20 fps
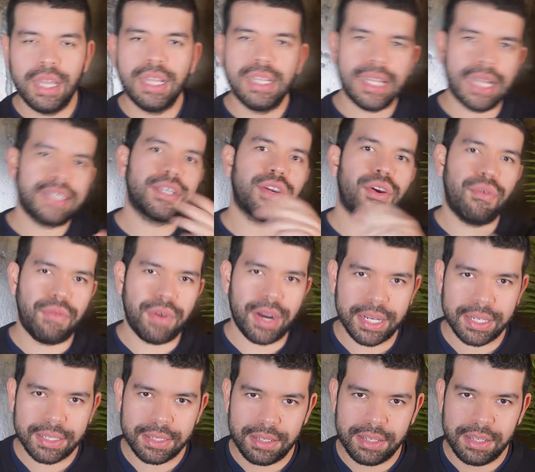That's
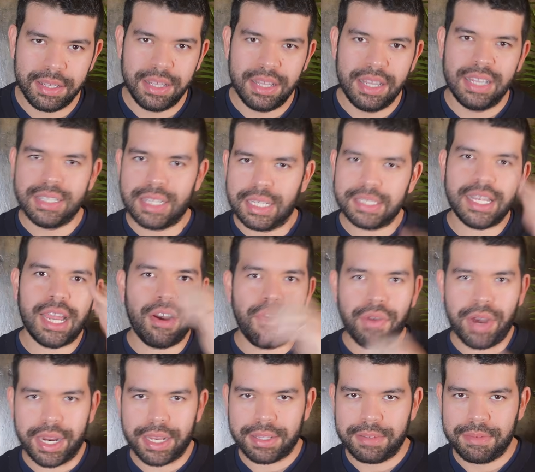correct. That's
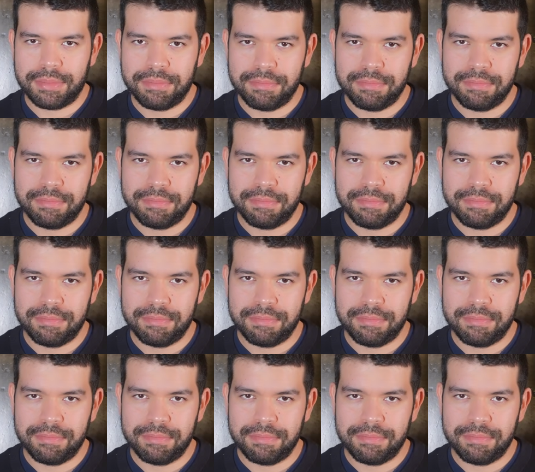direct.